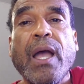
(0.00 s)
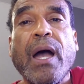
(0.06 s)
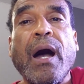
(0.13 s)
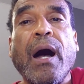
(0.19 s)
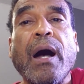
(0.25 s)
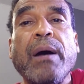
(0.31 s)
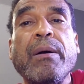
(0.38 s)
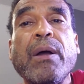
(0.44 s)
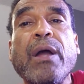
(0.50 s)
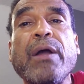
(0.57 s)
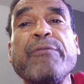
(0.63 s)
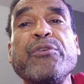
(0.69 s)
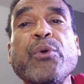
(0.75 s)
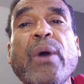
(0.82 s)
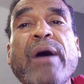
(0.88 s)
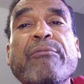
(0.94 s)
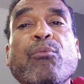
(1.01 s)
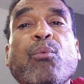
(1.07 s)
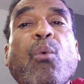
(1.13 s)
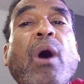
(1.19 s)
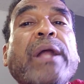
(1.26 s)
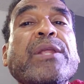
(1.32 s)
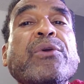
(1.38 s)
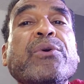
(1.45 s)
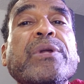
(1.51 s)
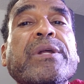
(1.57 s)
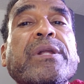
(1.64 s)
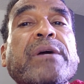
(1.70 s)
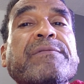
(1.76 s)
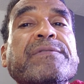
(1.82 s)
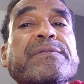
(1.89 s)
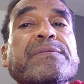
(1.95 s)
Uh, if you have one
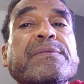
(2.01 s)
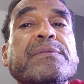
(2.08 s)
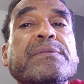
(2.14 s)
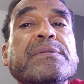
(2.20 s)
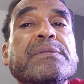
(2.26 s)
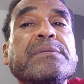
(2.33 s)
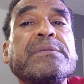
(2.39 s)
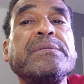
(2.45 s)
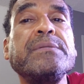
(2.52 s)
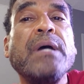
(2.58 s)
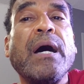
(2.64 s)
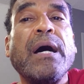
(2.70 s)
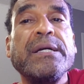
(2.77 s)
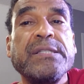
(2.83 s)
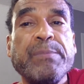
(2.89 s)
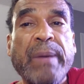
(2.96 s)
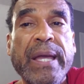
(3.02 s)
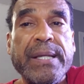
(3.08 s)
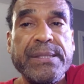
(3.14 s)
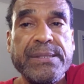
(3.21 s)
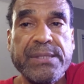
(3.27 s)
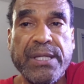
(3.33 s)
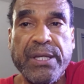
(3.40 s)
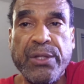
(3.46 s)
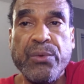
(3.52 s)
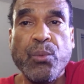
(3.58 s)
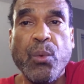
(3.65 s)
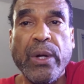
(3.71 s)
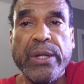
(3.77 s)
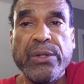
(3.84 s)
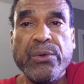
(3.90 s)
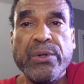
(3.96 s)
unit of uh, space in
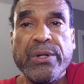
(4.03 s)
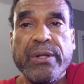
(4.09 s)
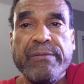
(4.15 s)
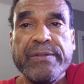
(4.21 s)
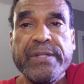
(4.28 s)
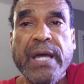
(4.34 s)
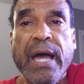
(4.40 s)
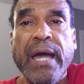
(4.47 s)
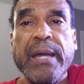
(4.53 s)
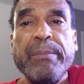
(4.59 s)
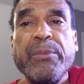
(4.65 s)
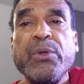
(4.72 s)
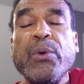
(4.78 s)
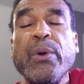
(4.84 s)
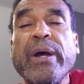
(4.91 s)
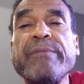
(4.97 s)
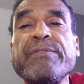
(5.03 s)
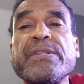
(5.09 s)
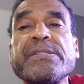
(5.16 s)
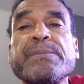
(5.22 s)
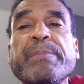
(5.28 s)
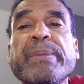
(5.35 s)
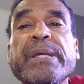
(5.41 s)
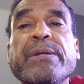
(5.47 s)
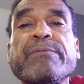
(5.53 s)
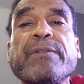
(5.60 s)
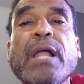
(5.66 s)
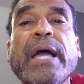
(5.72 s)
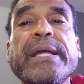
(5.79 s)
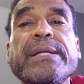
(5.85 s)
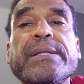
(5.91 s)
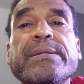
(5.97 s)
one unit of time, you have the speed of
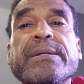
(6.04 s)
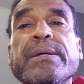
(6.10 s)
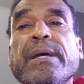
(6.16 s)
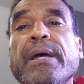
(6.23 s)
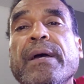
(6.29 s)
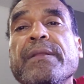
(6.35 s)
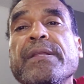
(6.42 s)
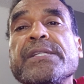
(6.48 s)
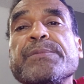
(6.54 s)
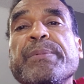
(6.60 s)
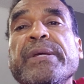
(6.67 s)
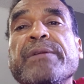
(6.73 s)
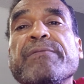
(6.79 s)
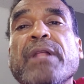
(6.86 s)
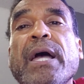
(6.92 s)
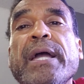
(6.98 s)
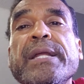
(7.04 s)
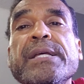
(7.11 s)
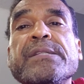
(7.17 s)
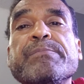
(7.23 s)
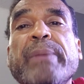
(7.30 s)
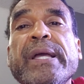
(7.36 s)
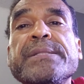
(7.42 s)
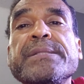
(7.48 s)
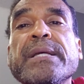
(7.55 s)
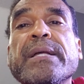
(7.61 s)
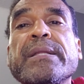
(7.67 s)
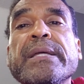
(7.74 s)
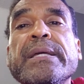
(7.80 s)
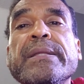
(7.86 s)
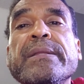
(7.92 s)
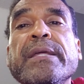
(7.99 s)
light. The speed of light is
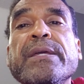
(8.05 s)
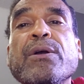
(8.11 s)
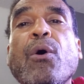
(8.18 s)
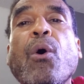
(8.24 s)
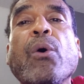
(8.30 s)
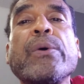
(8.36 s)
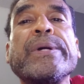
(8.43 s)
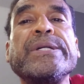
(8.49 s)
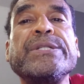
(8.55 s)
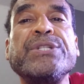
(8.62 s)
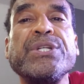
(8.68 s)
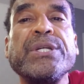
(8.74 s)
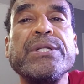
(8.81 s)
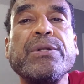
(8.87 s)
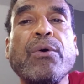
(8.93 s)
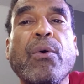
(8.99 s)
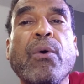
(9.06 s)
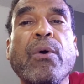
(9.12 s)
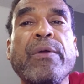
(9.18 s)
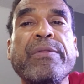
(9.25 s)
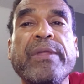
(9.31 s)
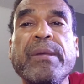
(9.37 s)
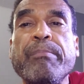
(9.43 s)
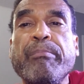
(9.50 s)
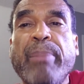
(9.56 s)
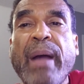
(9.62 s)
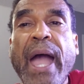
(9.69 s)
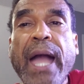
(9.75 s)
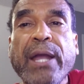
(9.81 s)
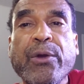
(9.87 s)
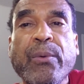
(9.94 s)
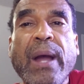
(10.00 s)
basically the origin or the
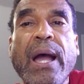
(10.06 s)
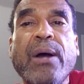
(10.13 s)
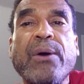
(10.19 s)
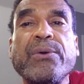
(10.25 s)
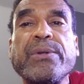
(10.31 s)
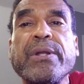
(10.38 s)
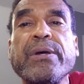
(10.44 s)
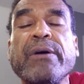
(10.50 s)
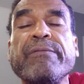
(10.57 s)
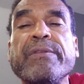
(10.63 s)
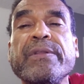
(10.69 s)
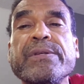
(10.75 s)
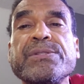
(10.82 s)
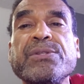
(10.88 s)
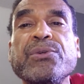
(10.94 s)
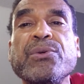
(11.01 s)
background of this